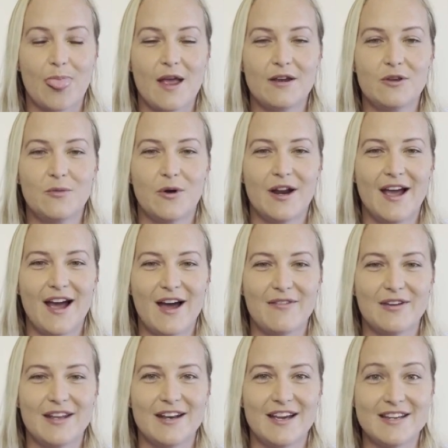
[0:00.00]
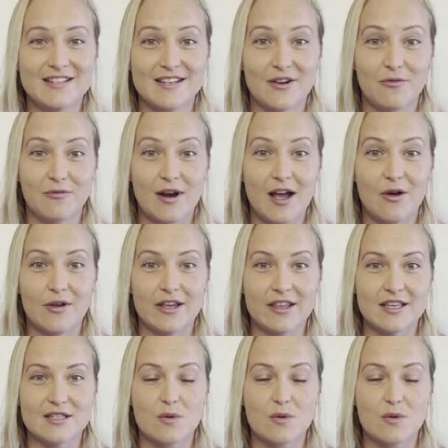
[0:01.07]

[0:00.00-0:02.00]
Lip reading: You want to have it nice and round like this.